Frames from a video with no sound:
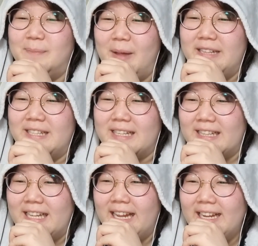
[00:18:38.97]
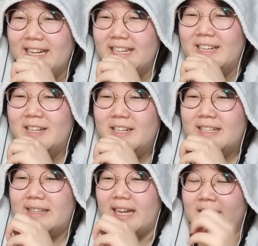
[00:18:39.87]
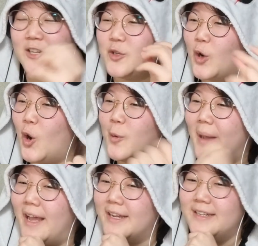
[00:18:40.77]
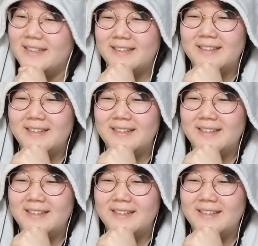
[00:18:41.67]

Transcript: Basically. That can do home ec.